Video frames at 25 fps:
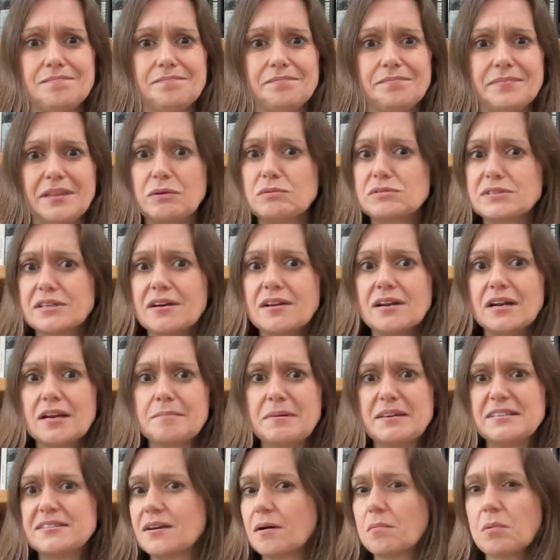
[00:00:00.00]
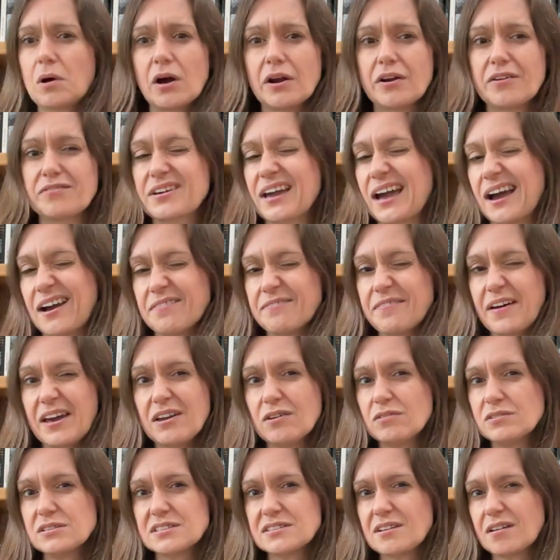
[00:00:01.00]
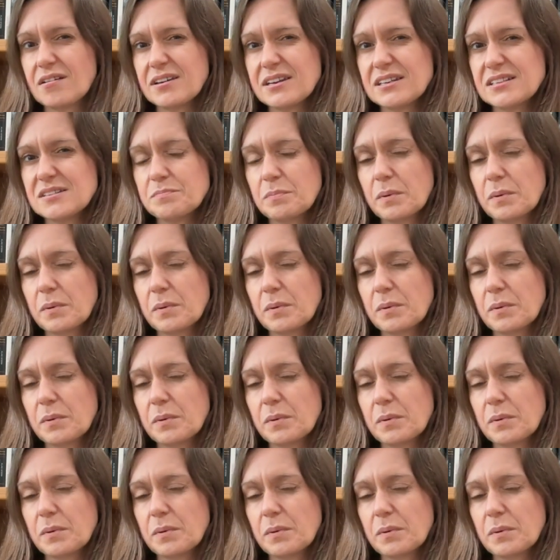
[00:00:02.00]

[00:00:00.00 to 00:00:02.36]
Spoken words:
There'll certainly be some kind of cafe on site,